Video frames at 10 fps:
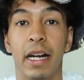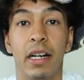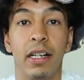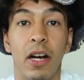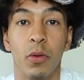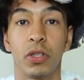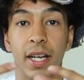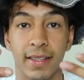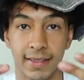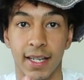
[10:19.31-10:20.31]
I, I always
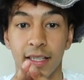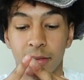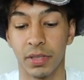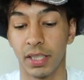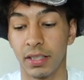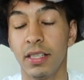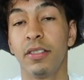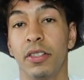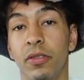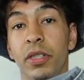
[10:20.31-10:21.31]
got size up, but like
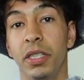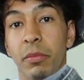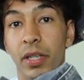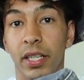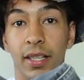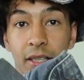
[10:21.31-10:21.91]
these are really big.